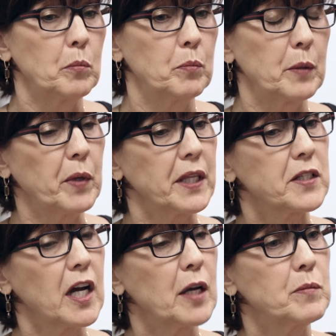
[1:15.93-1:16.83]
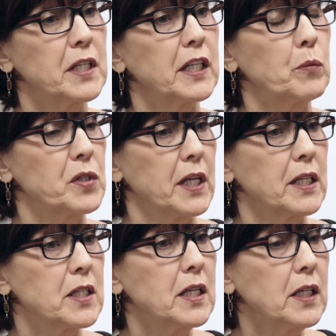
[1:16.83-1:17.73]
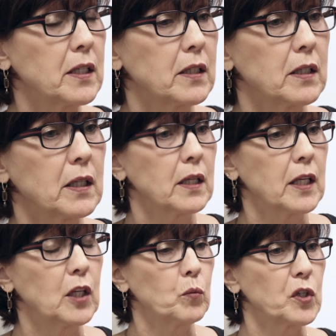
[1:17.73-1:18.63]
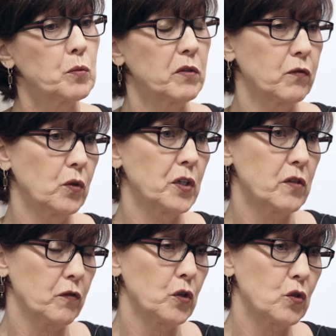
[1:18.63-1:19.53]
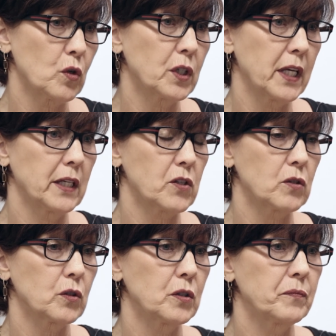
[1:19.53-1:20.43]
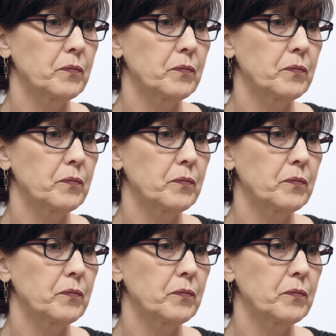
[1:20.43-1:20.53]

but by the time Danny was 18, he was before his first drug counselor.